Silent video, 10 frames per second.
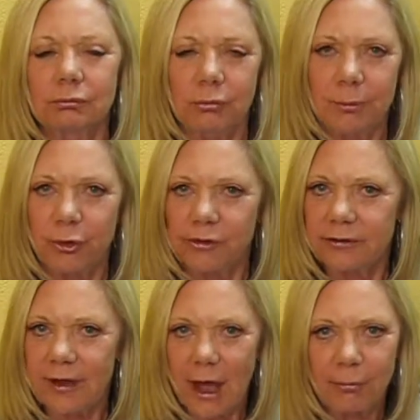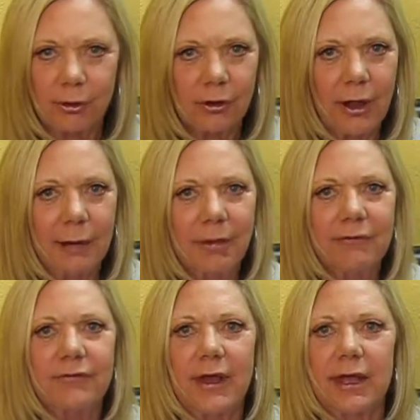we put the topical on my
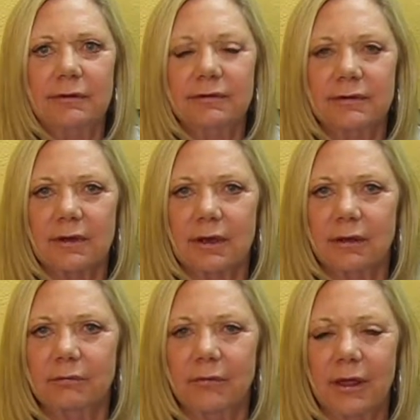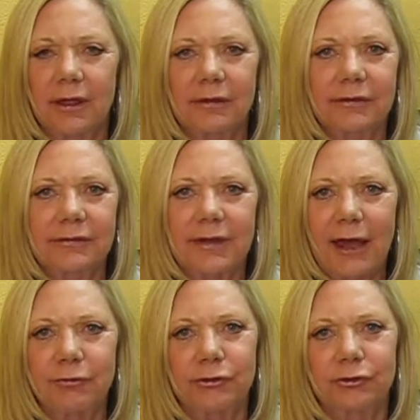face. The
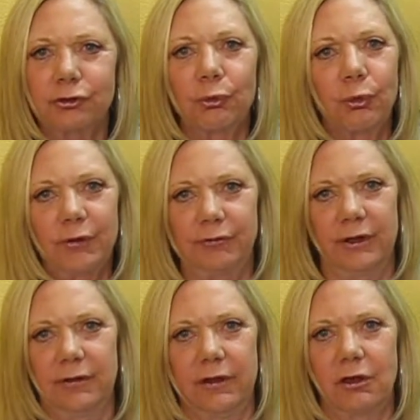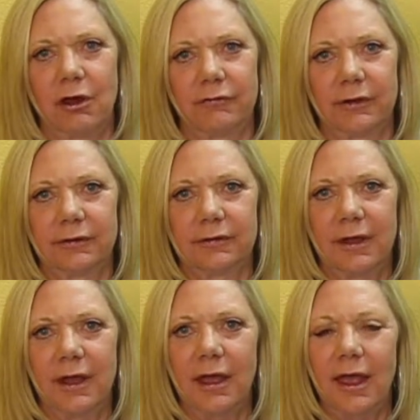staff is terrific in the office.
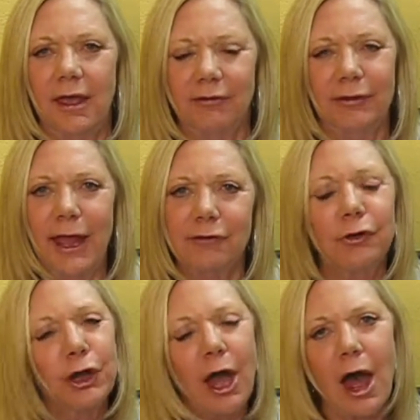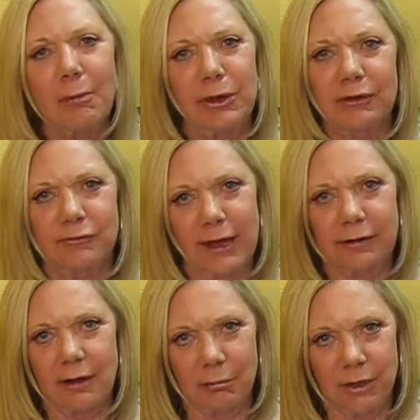They had a very calming
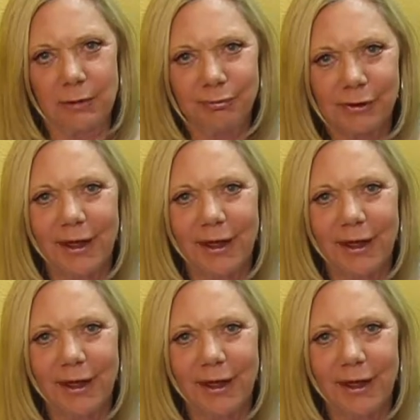effect on me.